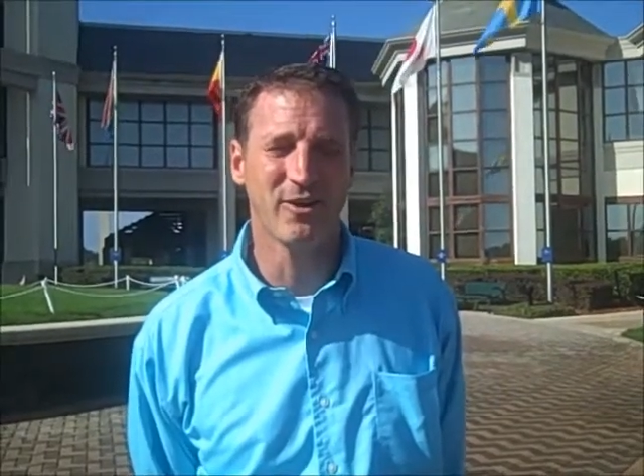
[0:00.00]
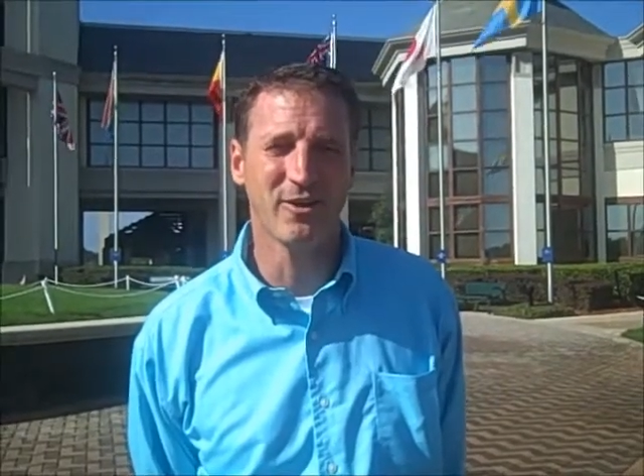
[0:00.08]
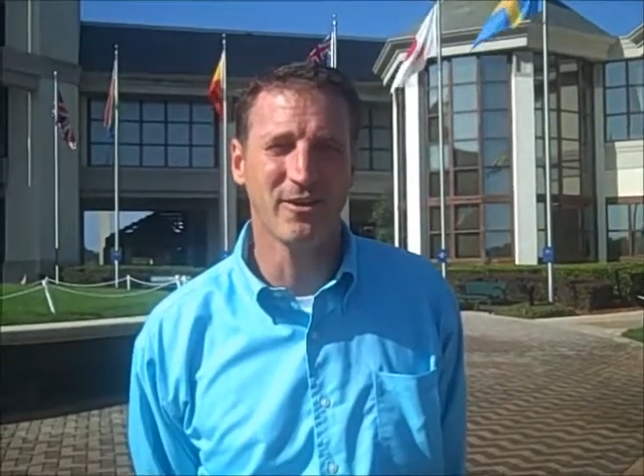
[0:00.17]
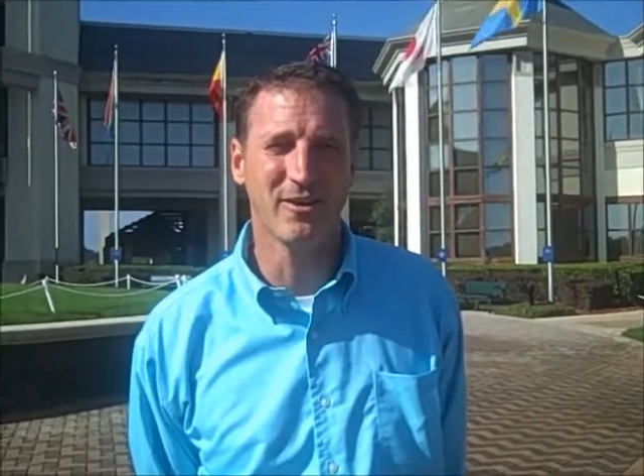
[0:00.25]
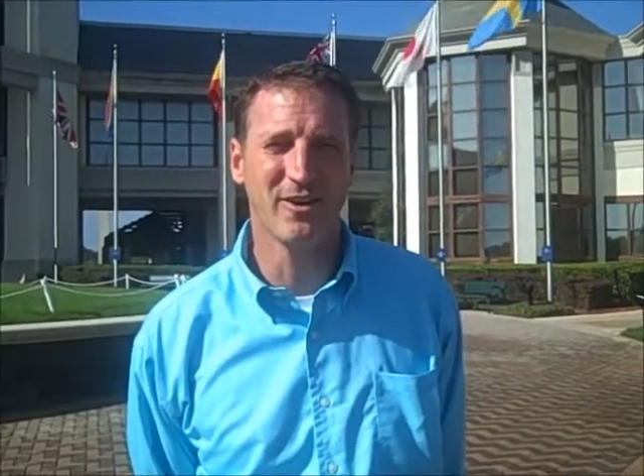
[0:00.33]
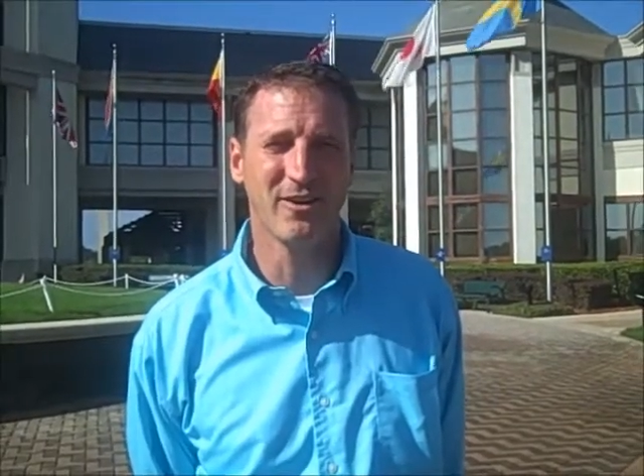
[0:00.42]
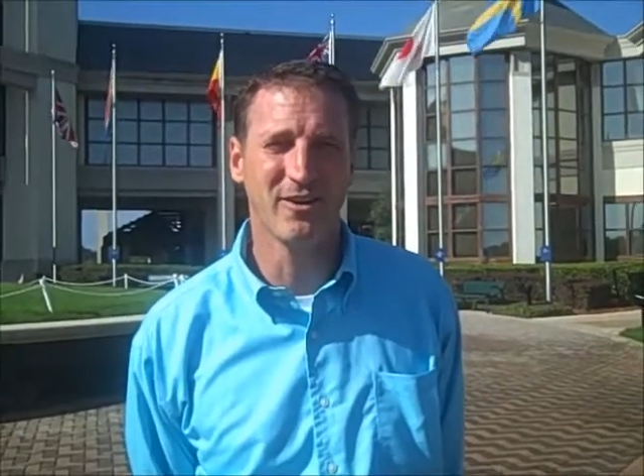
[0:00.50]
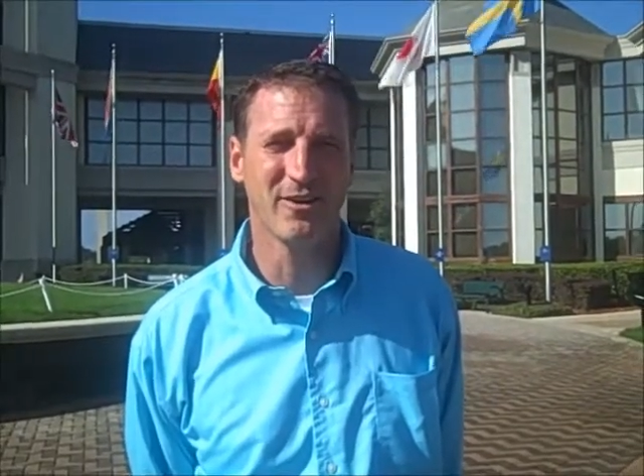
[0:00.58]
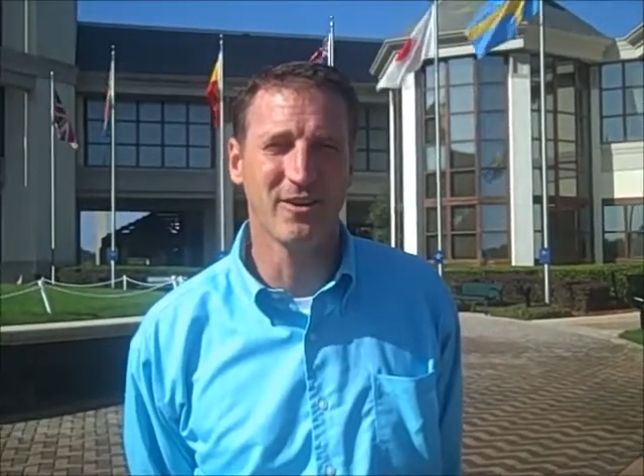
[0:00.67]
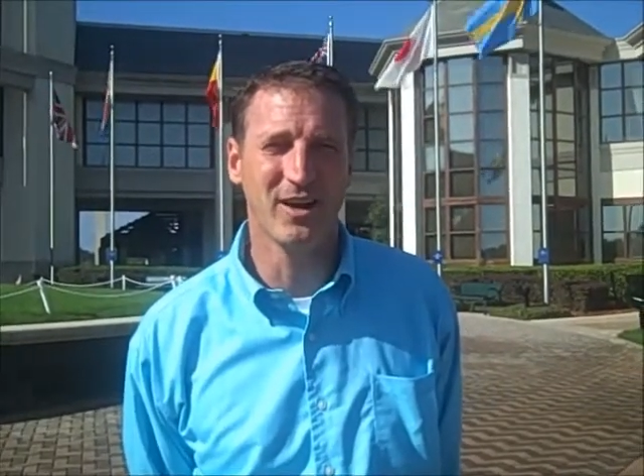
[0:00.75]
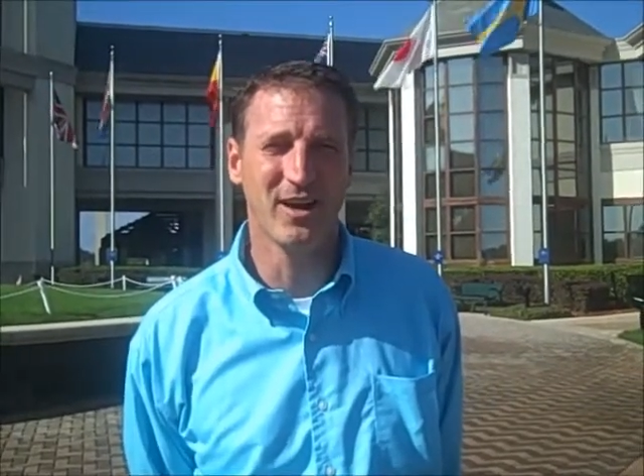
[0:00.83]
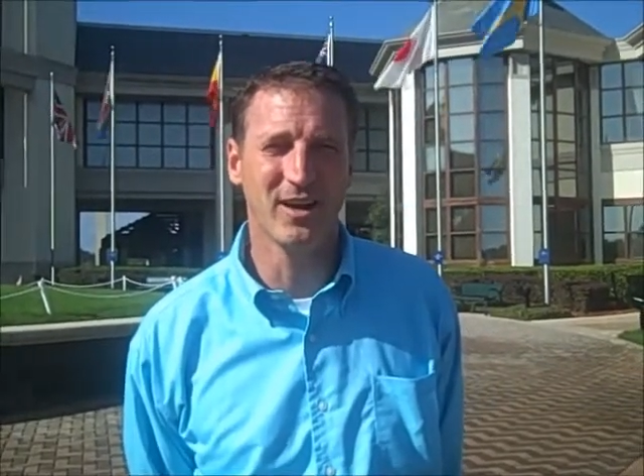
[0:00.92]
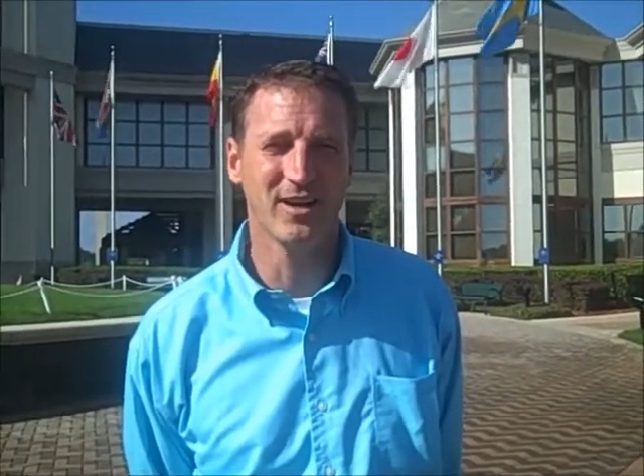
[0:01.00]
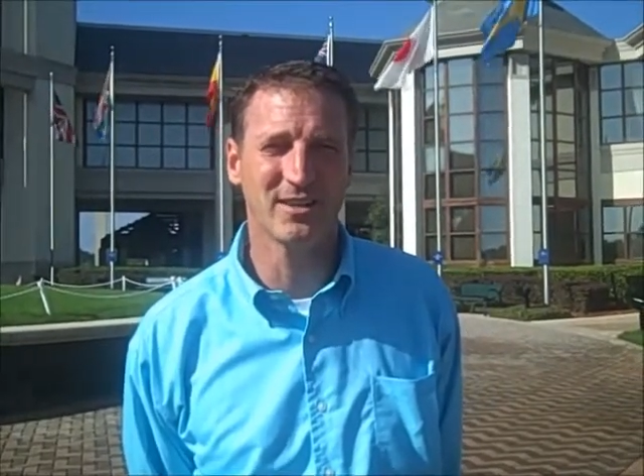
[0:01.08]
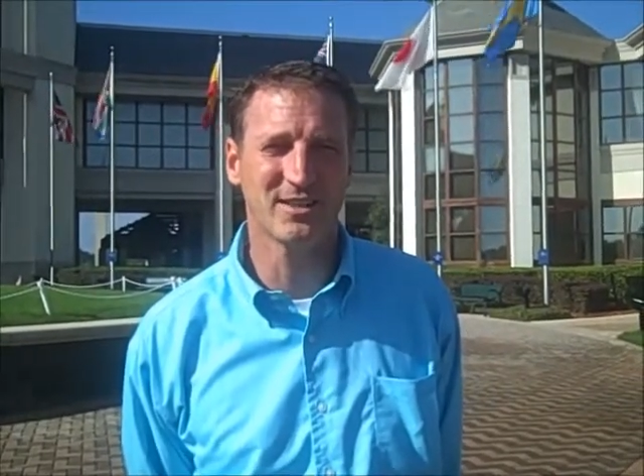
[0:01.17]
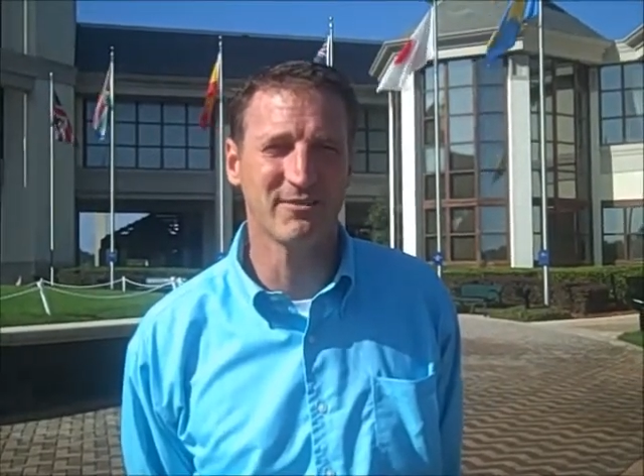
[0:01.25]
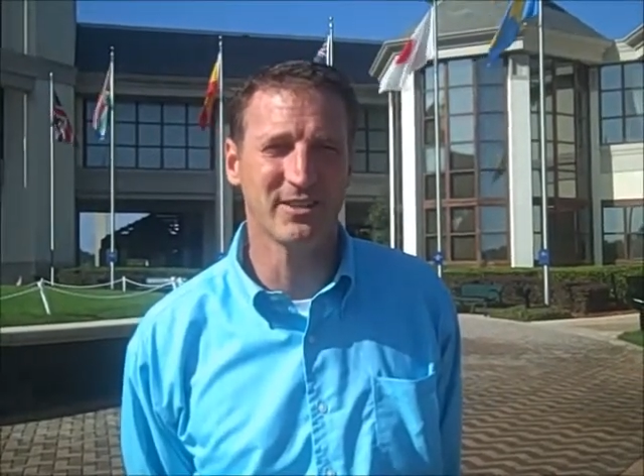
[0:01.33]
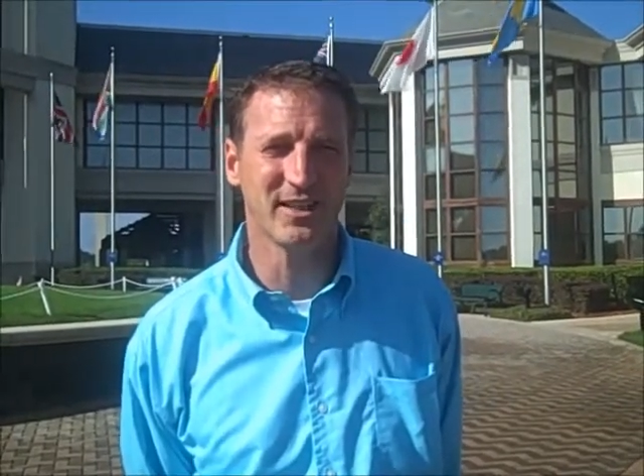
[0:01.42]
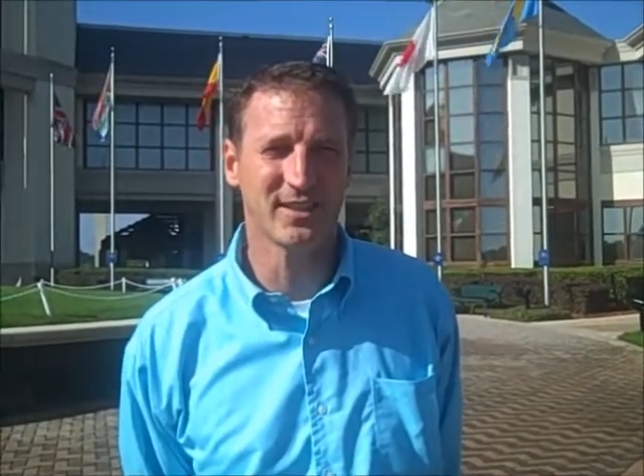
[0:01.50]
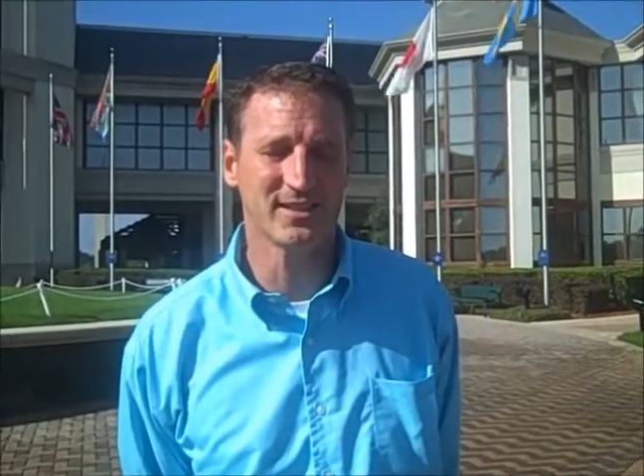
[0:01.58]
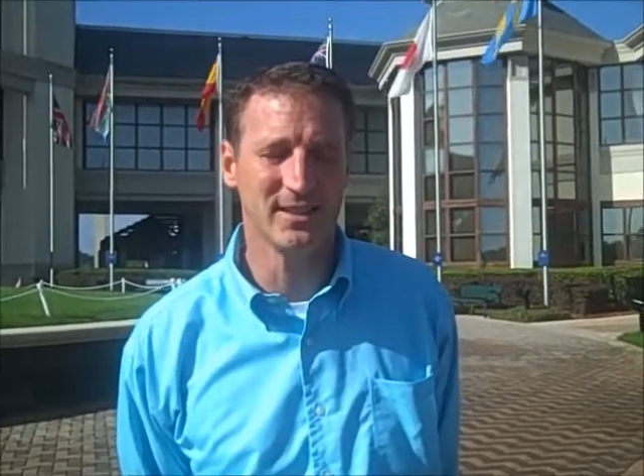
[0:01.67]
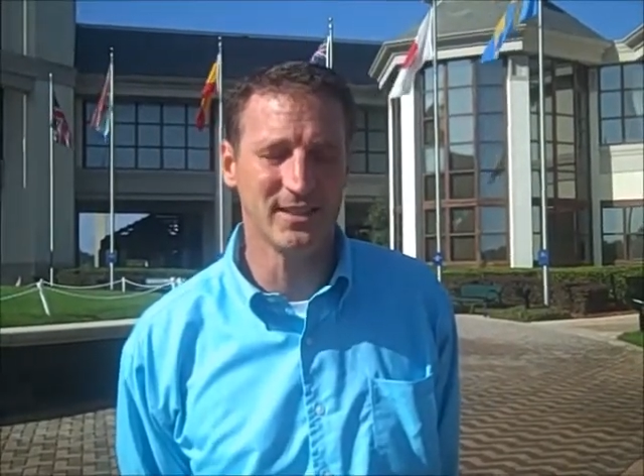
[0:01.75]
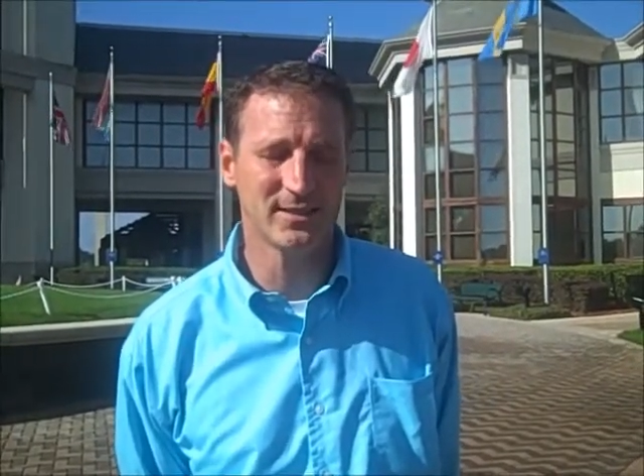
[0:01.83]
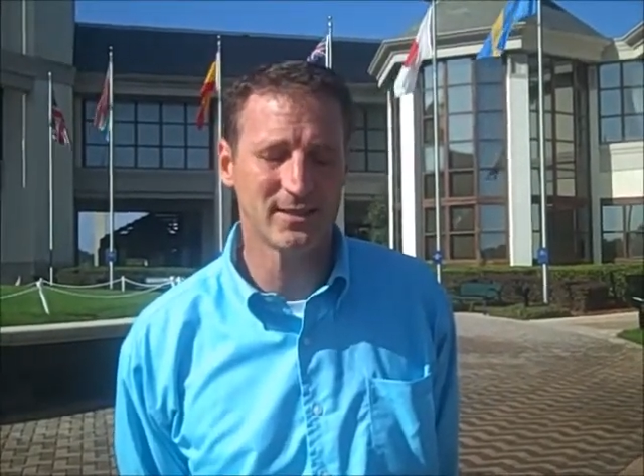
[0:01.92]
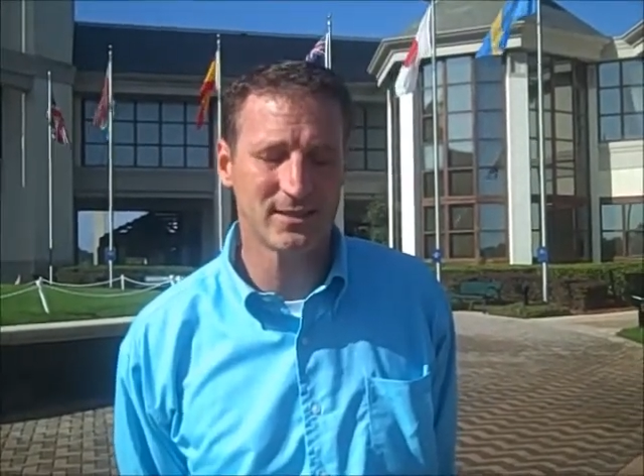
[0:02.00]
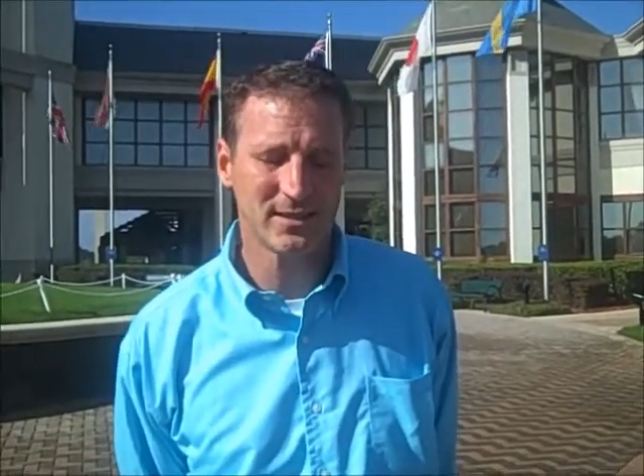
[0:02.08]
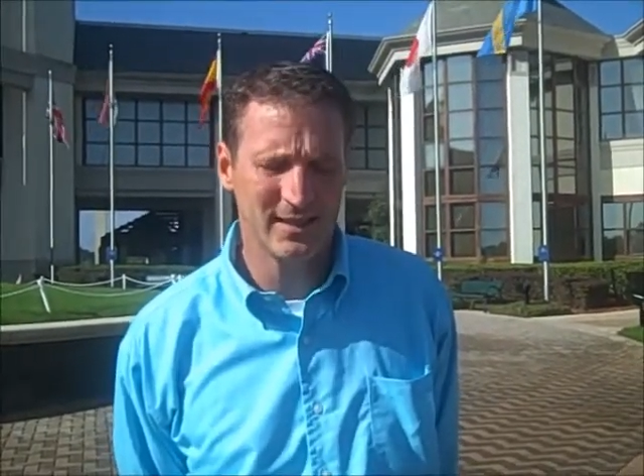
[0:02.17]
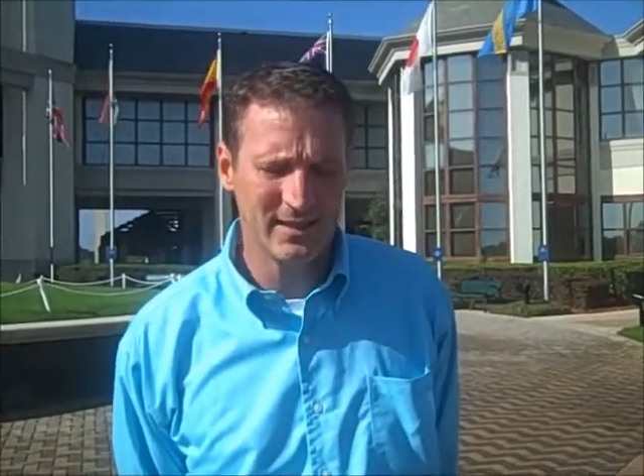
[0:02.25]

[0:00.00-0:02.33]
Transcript: our list of inductees.